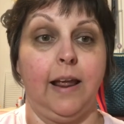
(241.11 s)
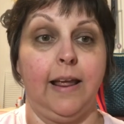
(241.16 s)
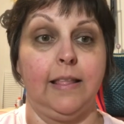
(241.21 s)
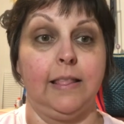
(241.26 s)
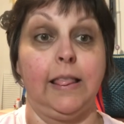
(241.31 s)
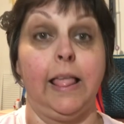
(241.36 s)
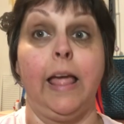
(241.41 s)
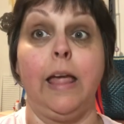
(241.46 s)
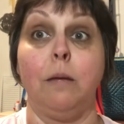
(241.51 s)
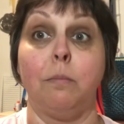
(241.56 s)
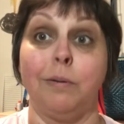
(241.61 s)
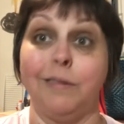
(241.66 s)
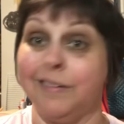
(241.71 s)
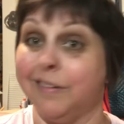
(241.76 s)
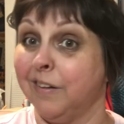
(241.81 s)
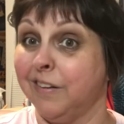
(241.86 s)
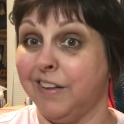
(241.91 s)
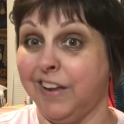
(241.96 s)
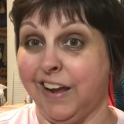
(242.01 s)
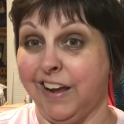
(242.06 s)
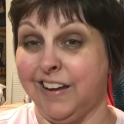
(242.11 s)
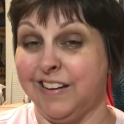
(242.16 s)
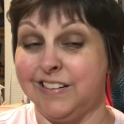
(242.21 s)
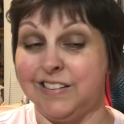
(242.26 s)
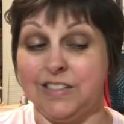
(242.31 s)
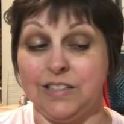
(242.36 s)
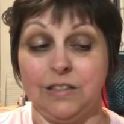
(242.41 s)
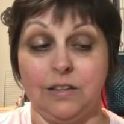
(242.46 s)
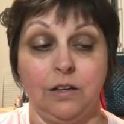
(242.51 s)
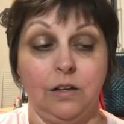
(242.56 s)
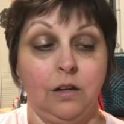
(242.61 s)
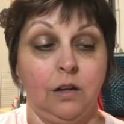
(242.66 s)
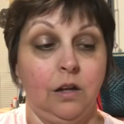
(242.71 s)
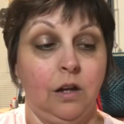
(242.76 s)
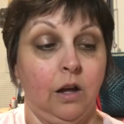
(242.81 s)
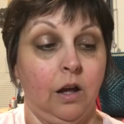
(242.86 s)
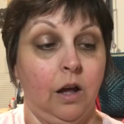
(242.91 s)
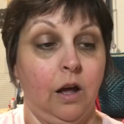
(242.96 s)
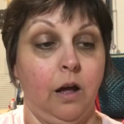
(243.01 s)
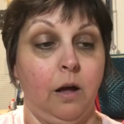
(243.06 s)
and label it
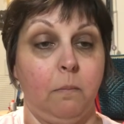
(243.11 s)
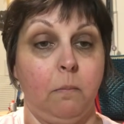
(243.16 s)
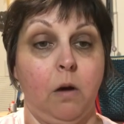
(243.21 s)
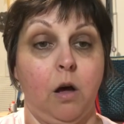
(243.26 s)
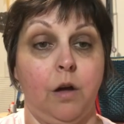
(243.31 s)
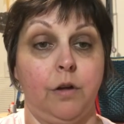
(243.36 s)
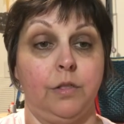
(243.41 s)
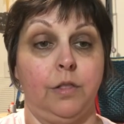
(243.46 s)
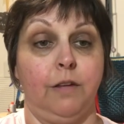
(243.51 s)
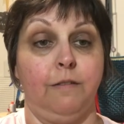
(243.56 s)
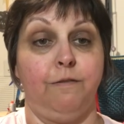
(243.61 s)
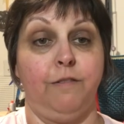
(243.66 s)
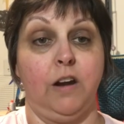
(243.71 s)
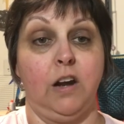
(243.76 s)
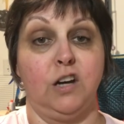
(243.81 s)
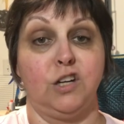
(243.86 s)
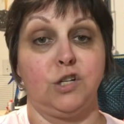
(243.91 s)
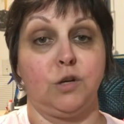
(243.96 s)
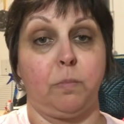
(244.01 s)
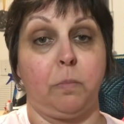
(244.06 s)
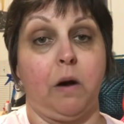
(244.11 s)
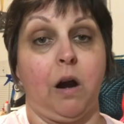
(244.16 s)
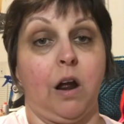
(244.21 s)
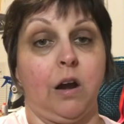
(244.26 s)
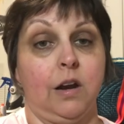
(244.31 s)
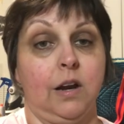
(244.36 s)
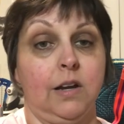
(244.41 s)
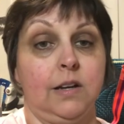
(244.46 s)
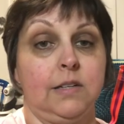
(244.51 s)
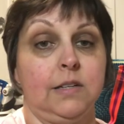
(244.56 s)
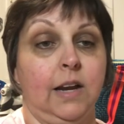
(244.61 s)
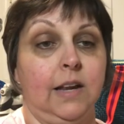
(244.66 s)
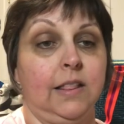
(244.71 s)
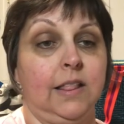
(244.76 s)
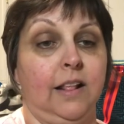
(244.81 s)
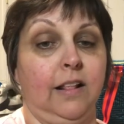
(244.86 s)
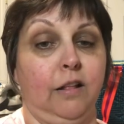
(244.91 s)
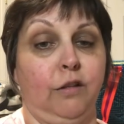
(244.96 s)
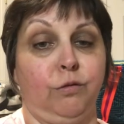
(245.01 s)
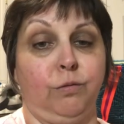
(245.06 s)
um, on the finished product. I
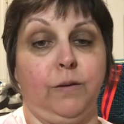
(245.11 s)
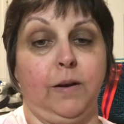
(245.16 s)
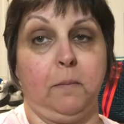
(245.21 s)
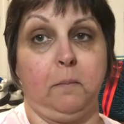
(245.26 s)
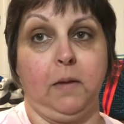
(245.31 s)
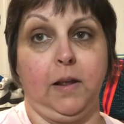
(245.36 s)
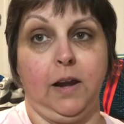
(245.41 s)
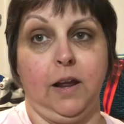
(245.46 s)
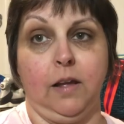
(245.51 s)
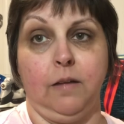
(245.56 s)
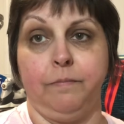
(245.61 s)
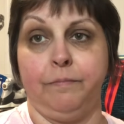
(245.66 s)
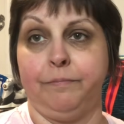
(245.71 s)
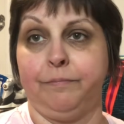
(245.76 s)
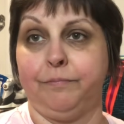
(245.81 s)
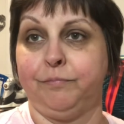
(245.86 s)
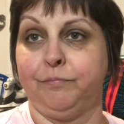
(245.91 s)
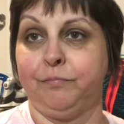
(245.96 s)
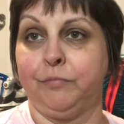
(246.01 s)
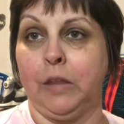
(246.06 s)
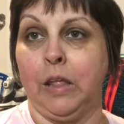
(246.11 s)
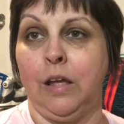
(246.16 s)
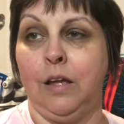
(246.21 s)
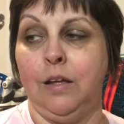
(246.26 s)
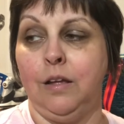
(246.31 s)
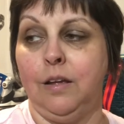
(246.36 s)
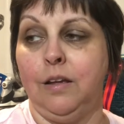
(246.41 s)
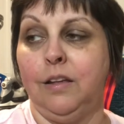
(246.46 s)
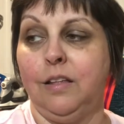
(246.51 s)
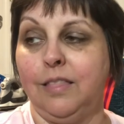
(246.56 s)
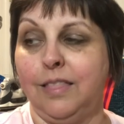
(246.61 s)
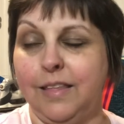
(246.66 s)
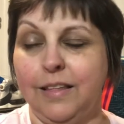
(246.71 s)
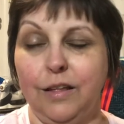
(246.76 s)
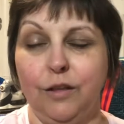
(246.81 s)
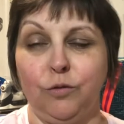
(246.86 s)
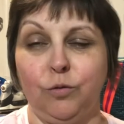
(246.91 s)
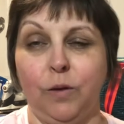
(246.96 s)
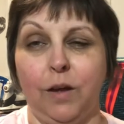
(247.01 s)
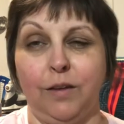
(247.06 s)
think that's what I'm going to, I think
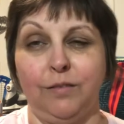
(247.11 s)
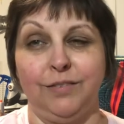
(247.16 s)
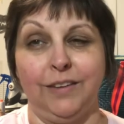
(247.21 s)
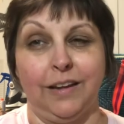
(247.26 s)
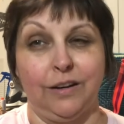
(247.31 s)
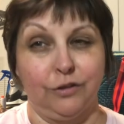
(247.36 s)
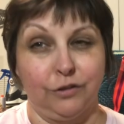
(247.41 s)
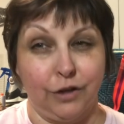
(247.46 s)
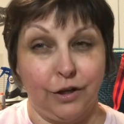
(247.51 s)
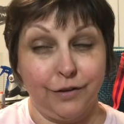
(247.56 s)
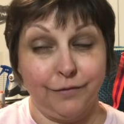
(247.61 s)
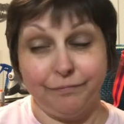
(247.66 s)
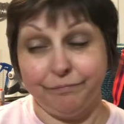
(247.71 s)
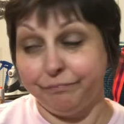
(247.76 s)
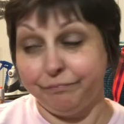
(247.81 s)
that's what I've settled on.